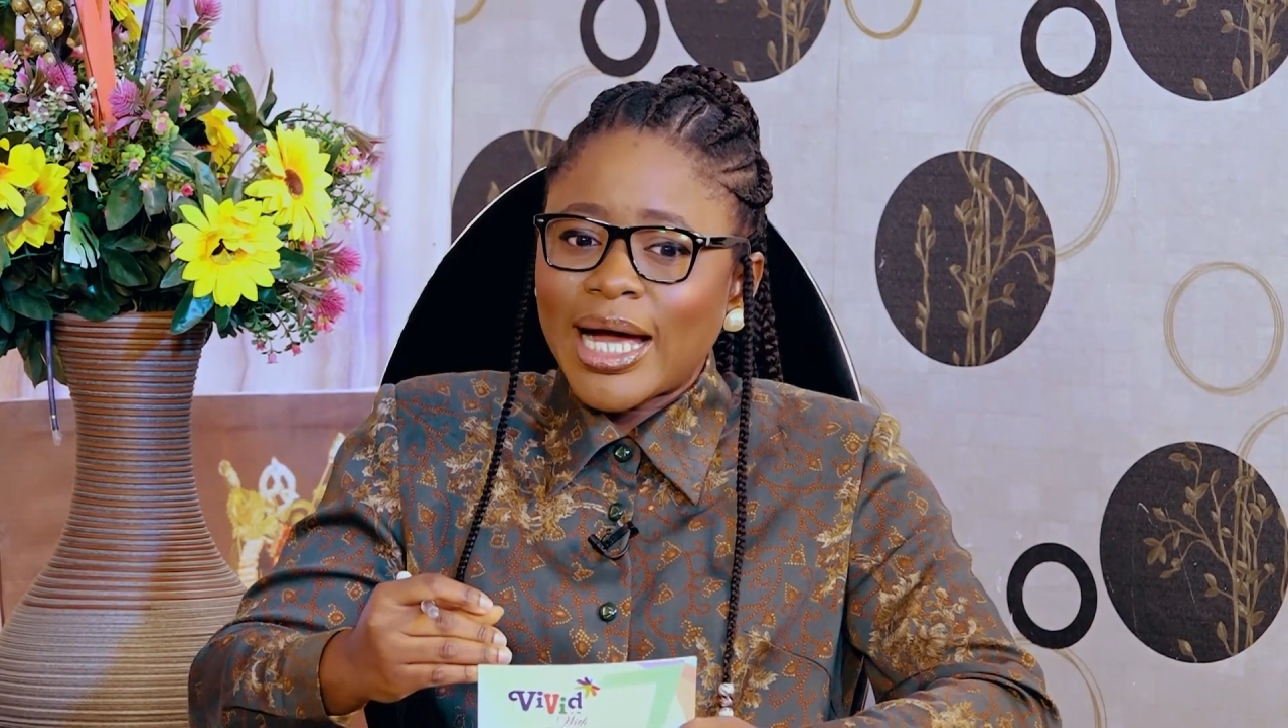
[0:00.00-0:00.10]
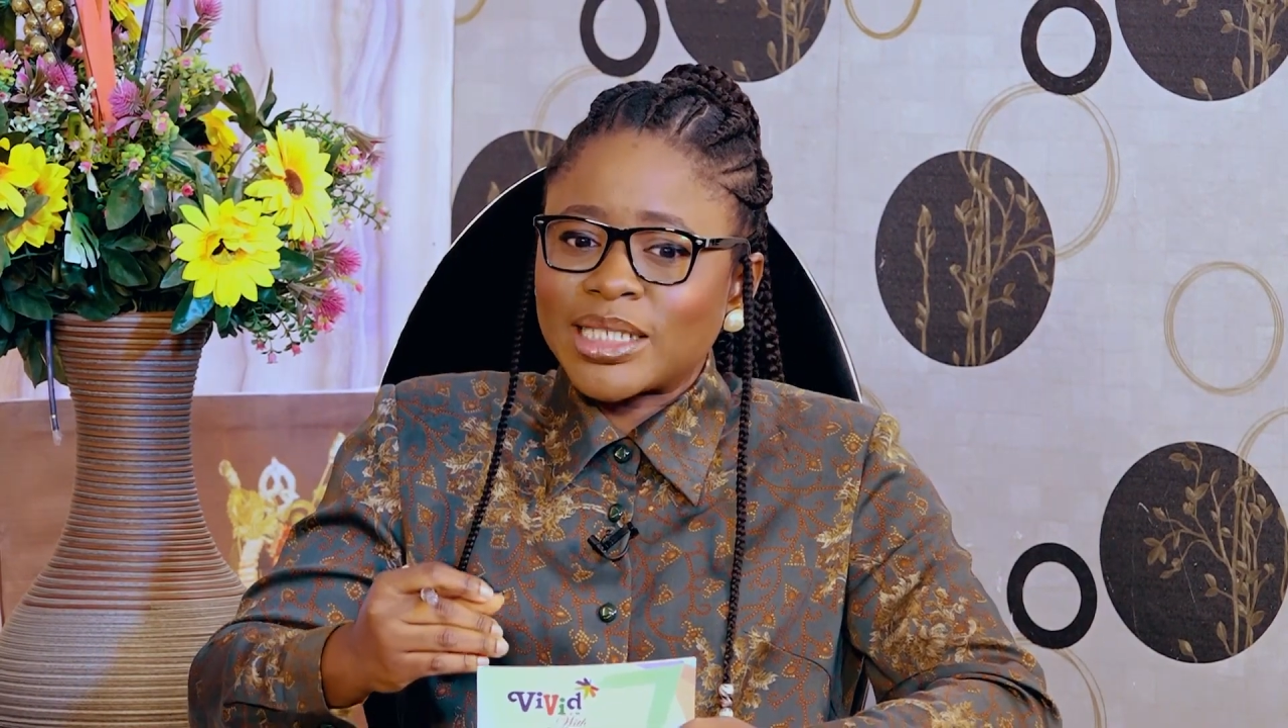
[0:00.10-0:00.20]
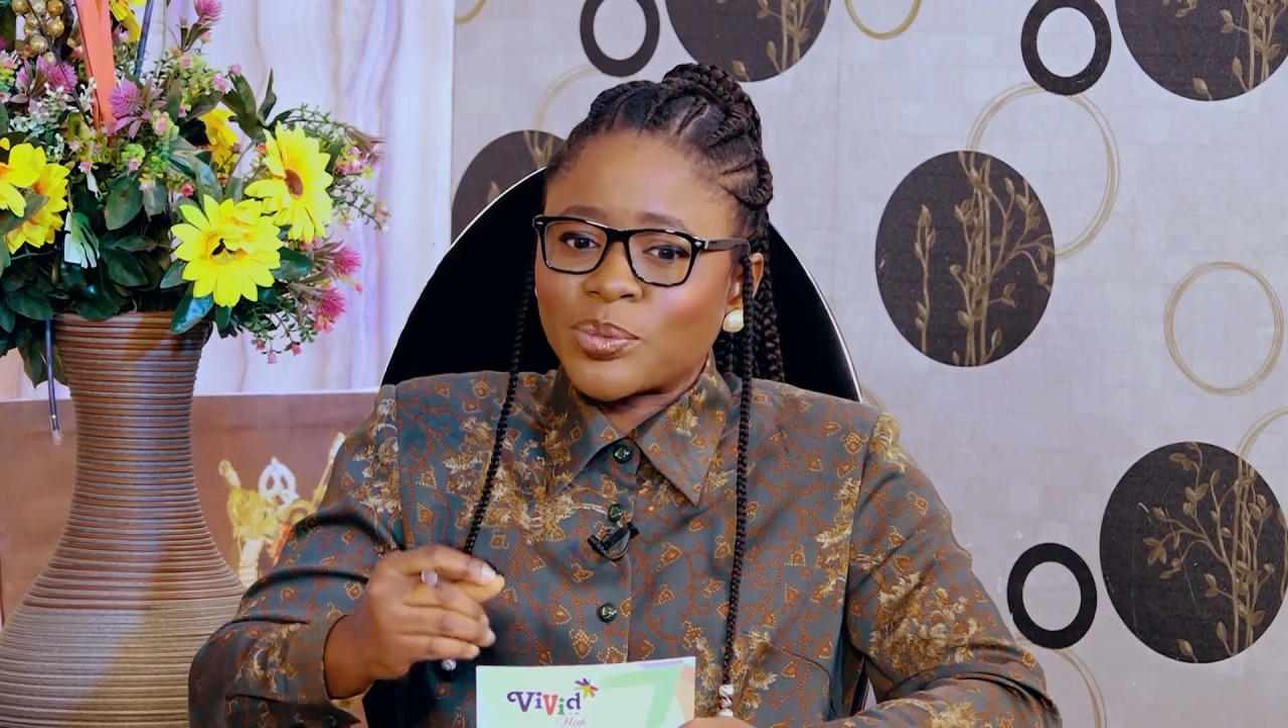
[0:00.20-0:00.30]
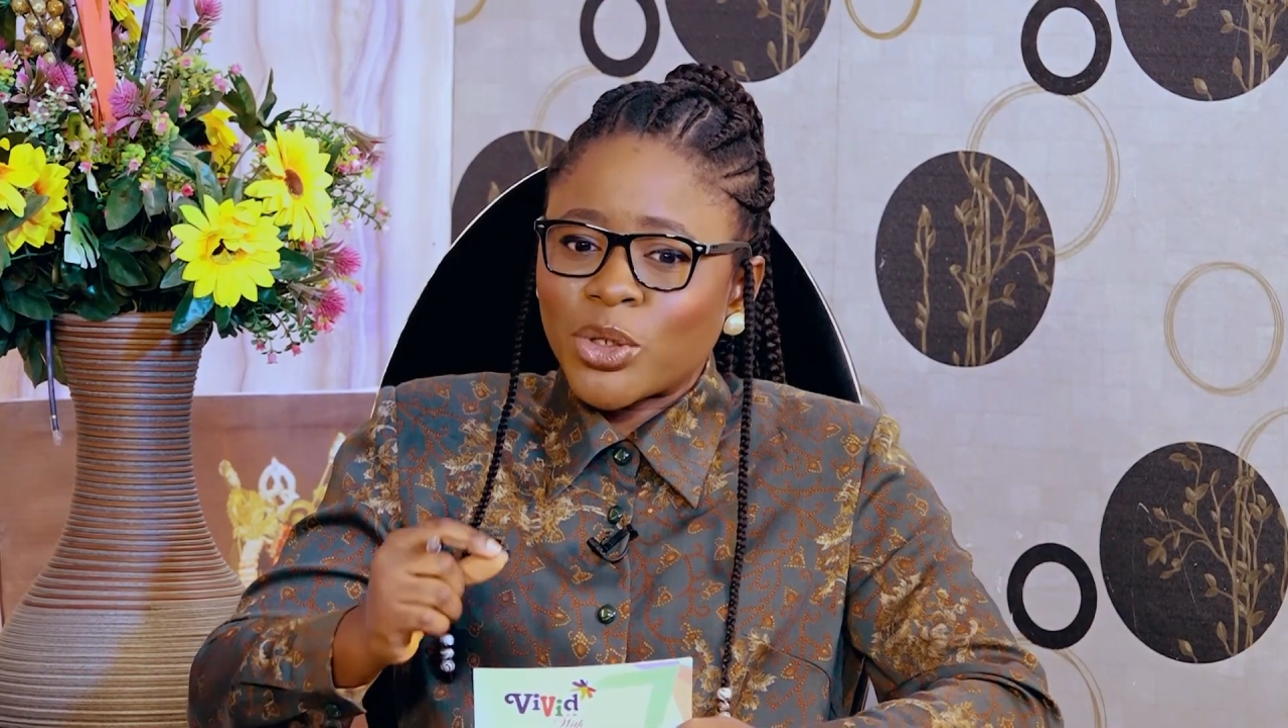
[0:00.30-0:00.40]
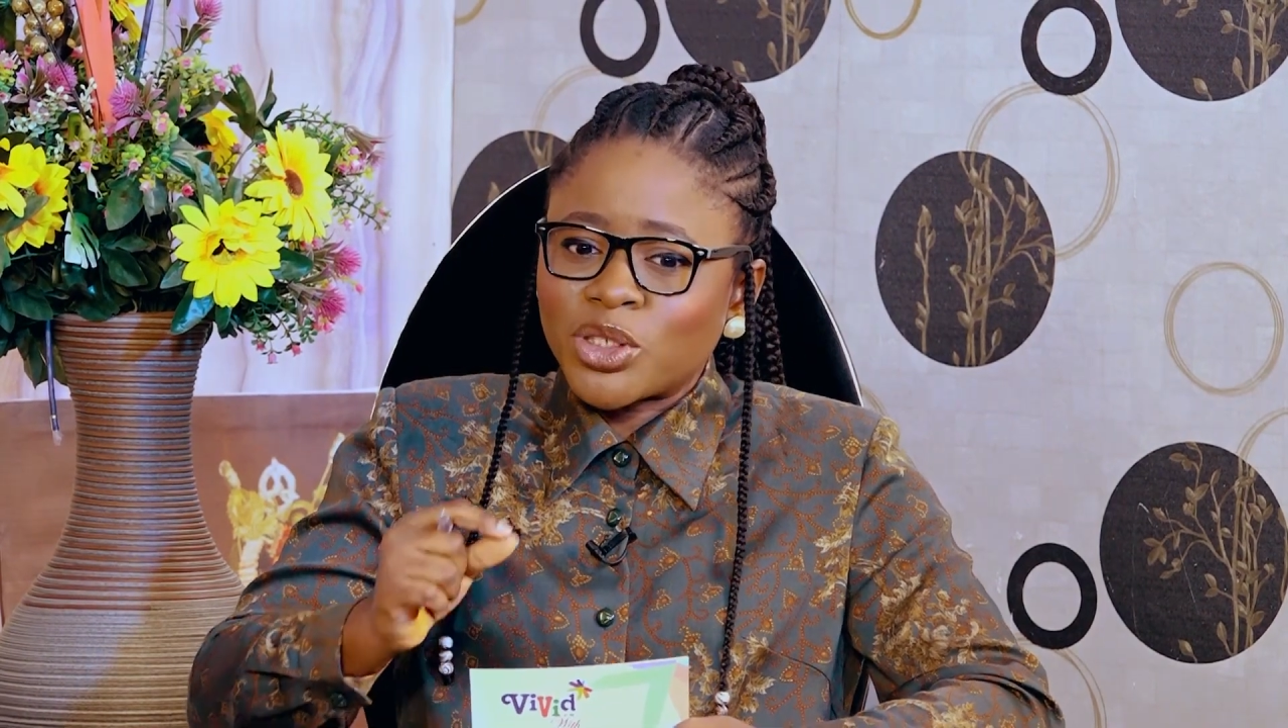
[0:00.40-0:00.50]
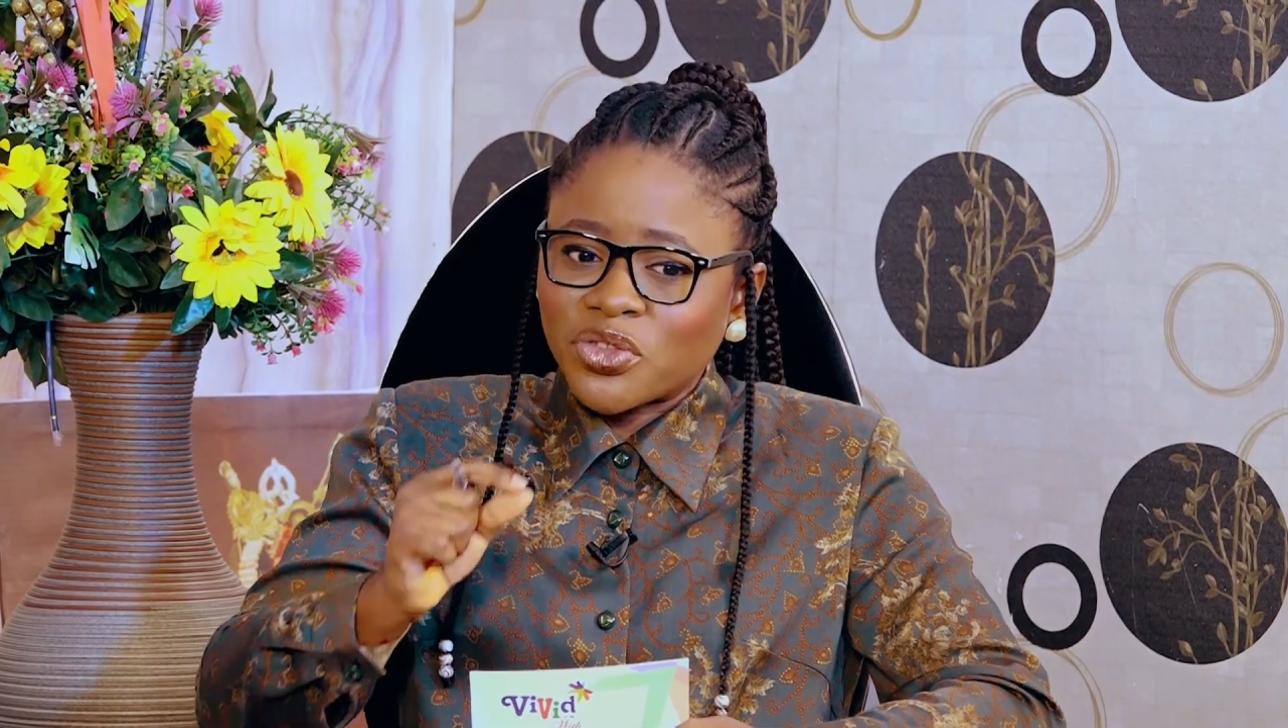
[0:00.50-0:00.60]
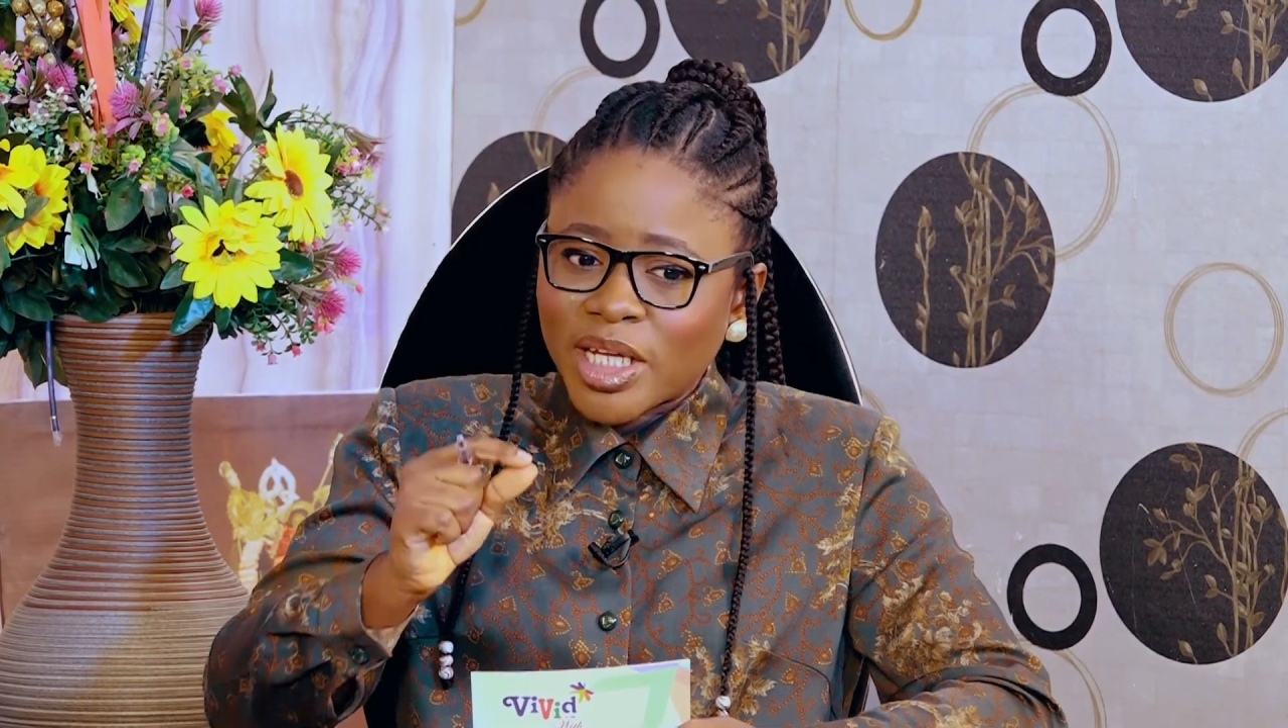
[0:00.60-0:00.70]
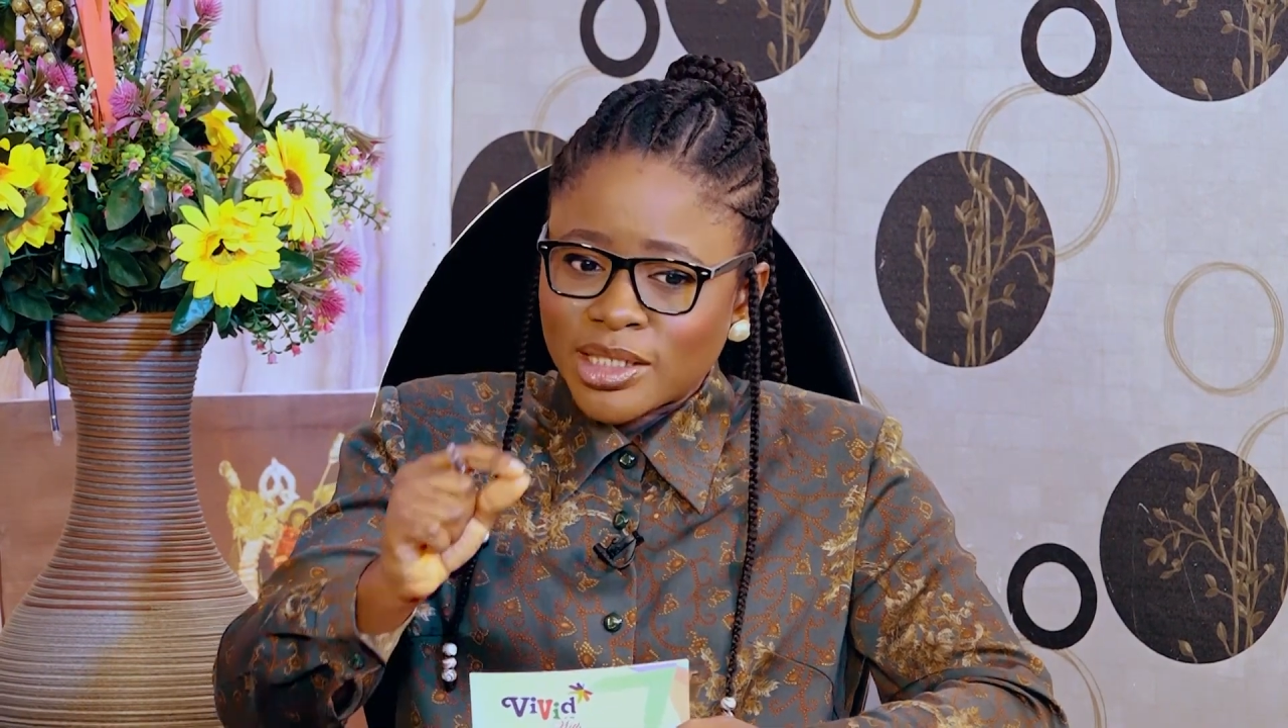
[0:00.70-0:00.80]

at the point of